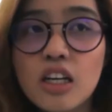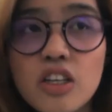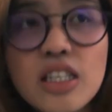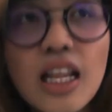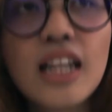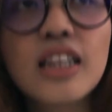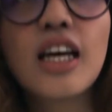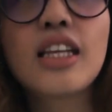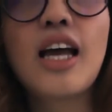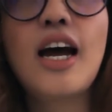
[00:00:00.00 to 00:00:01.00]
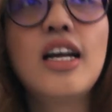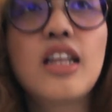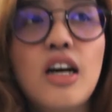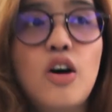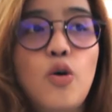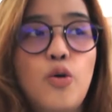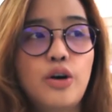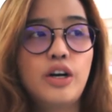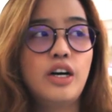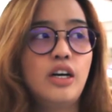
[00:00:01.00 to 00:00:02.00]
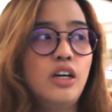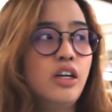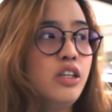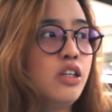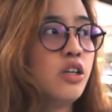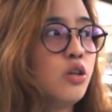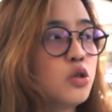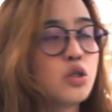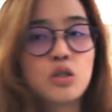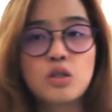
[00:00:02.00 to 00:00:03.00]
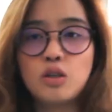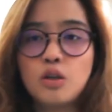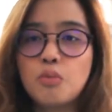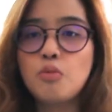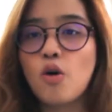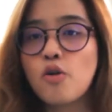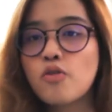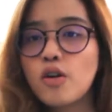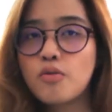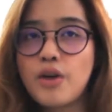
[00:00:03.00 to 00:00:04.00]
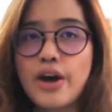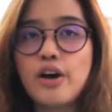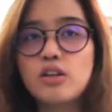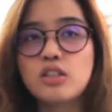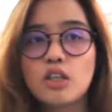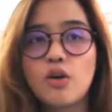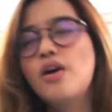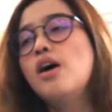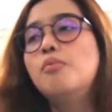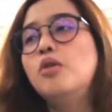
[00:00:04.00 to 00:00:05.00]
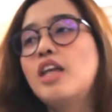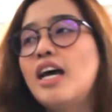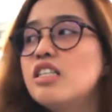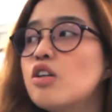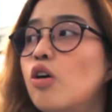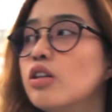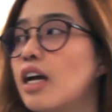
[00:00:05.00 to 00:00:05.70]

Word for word: You slant like that, or you you move around. So Modess All